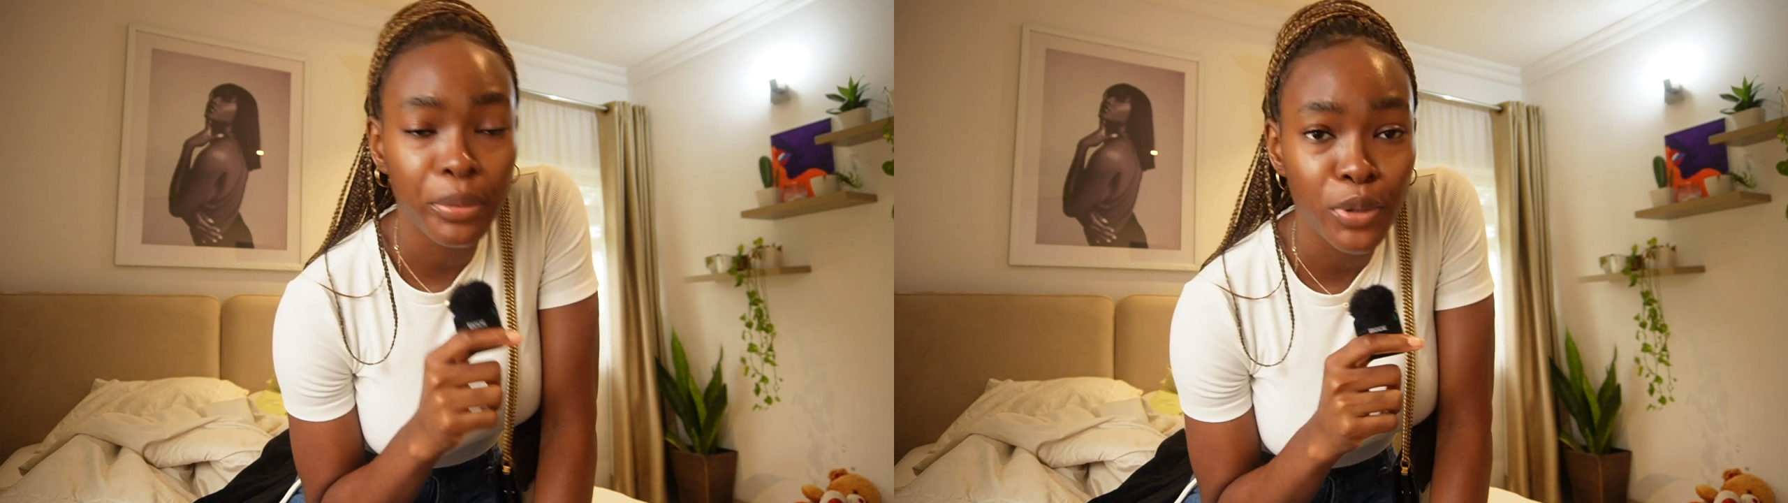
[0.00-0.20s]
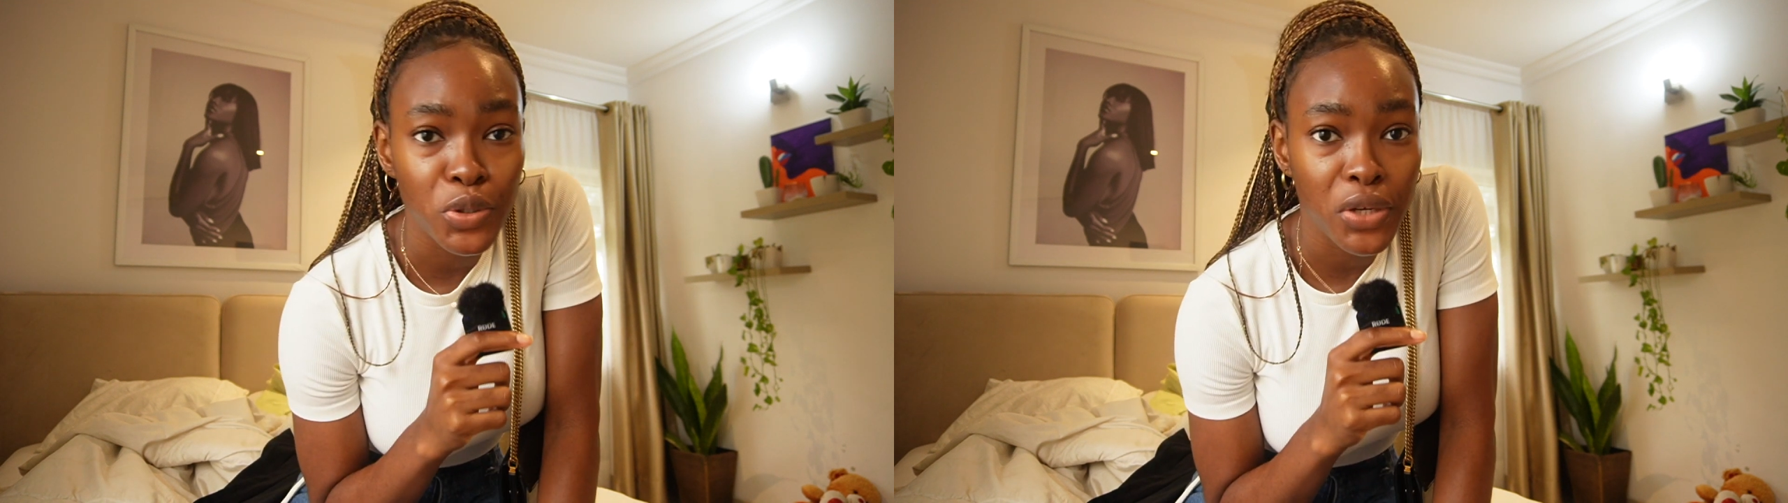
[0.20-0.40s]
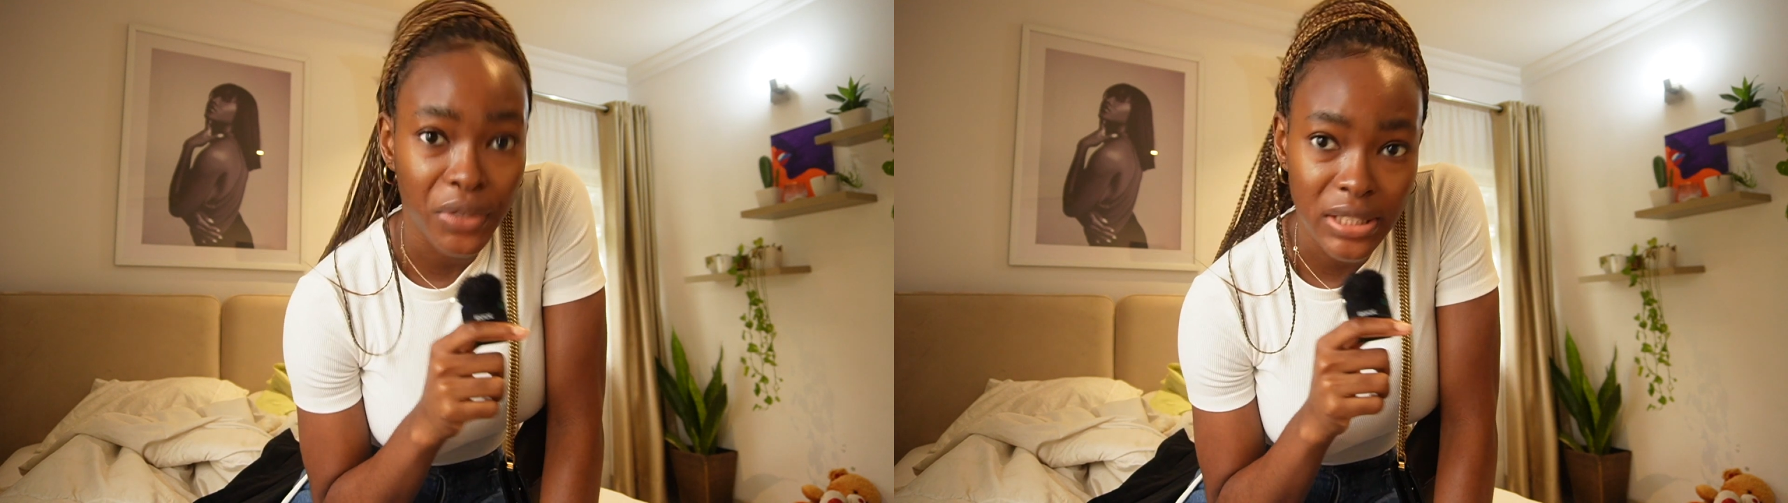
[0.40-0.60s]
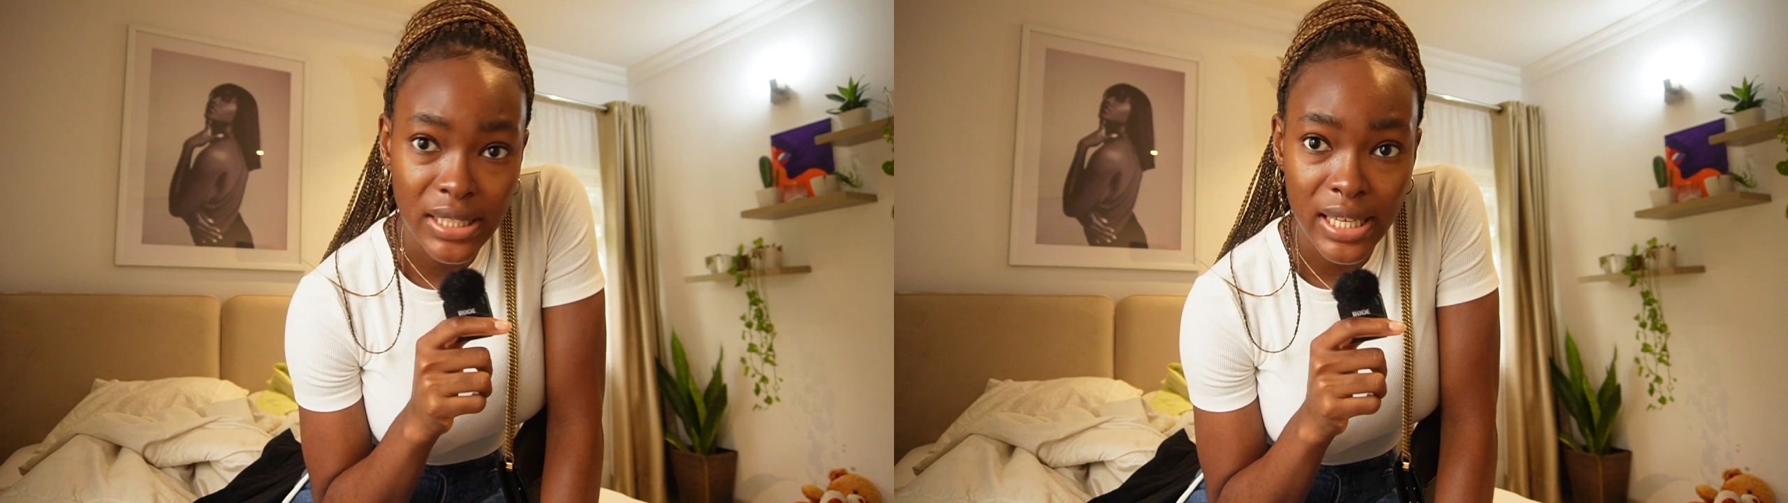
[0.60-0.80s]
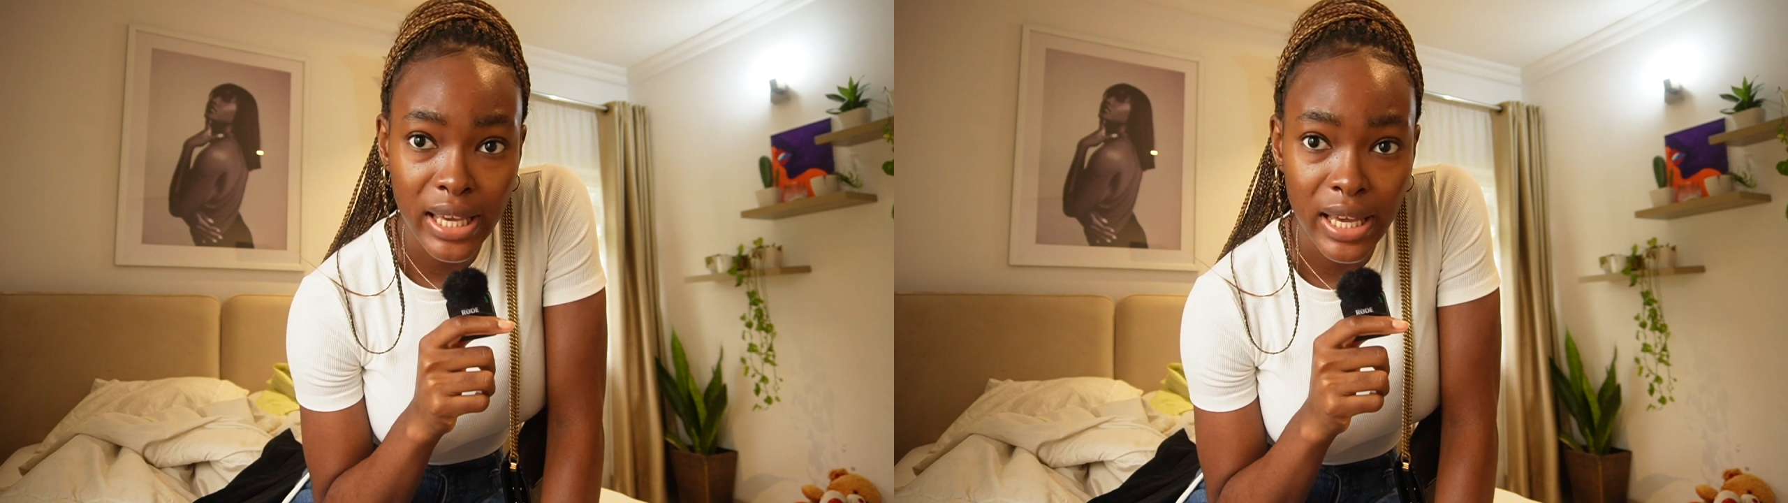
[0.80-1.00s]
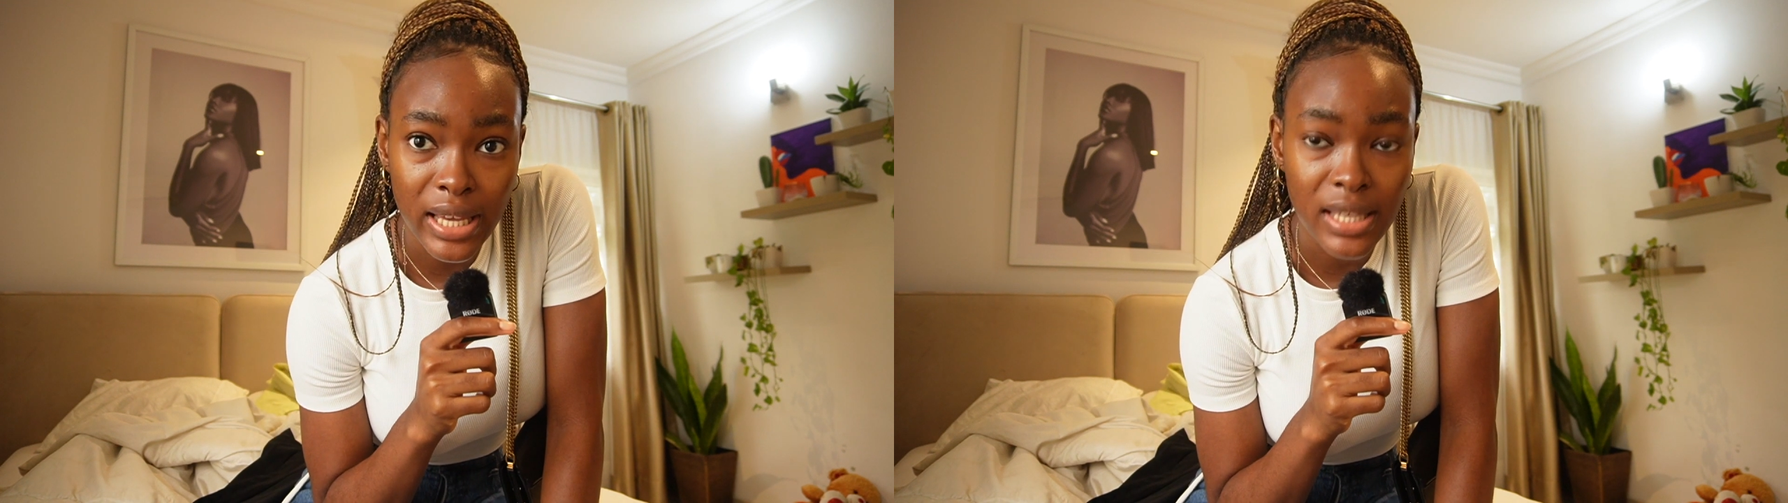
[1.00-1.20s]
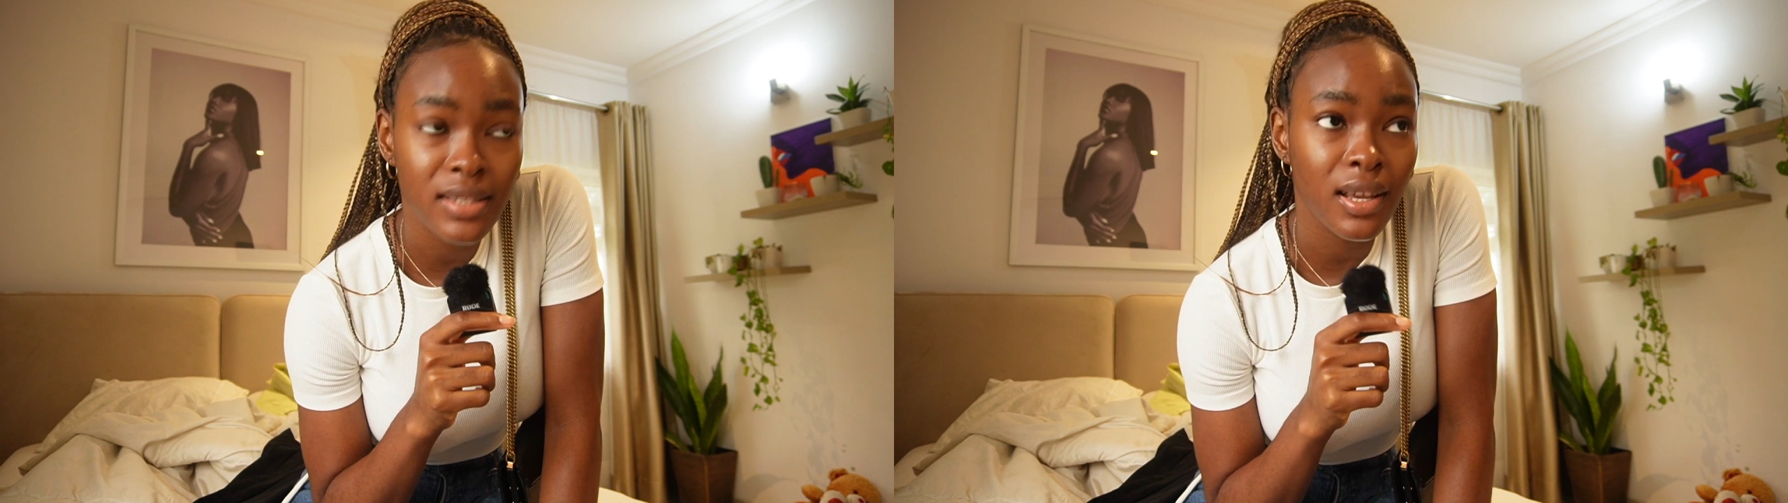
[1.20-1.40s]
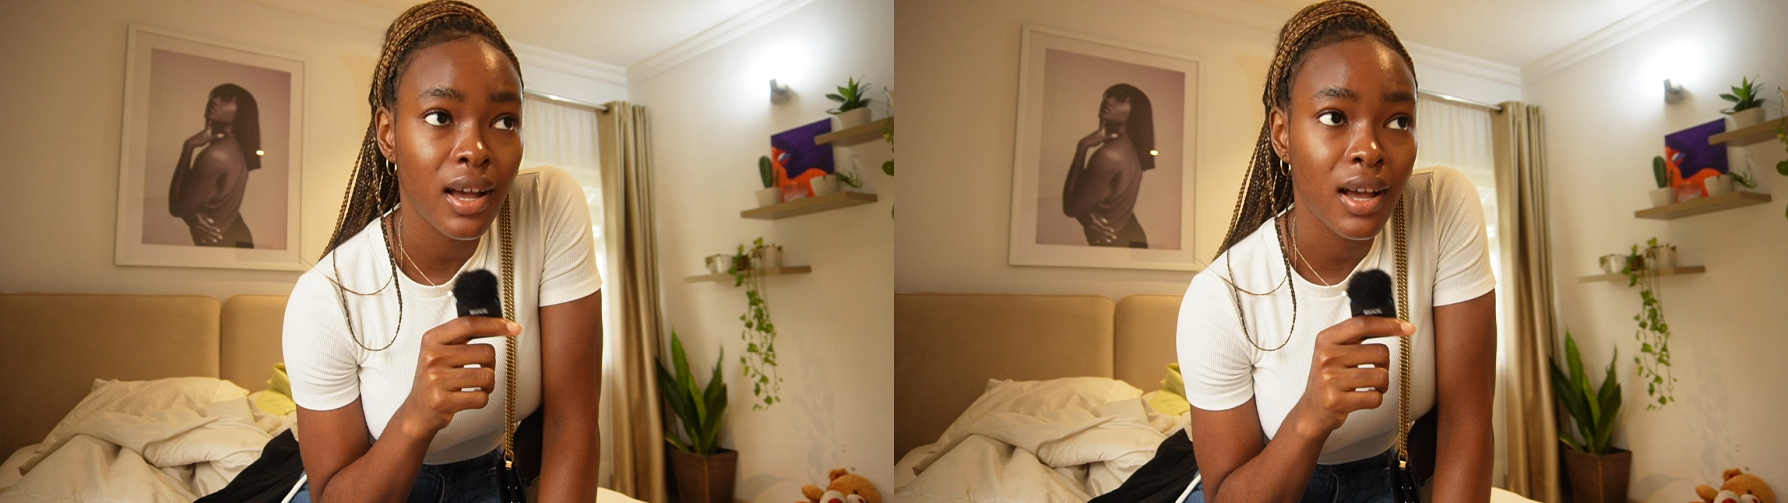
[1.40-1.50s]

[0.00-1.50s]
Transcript: much it for the day, guys.